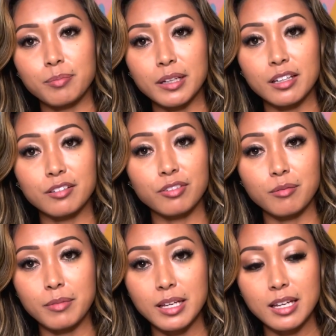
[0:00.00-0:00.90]
Because for
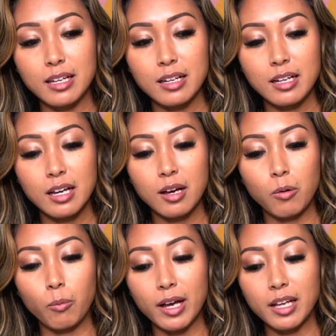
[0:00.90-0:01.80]
me,
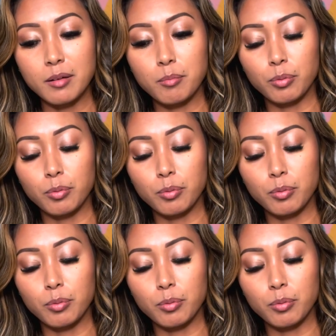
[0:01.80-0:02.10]
when